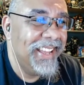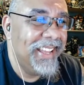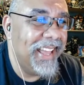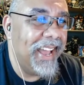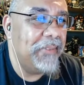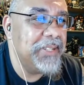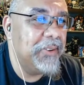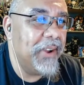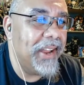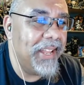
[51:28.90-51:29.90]
That was
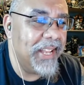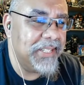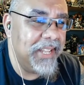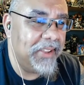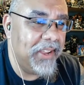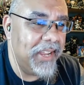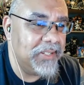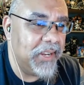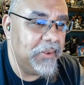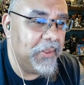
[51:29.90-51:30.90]
great. Yes, thank you guys.
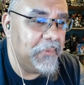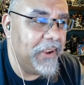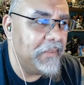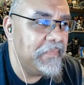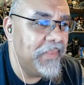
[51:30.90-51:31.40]
Django all the way.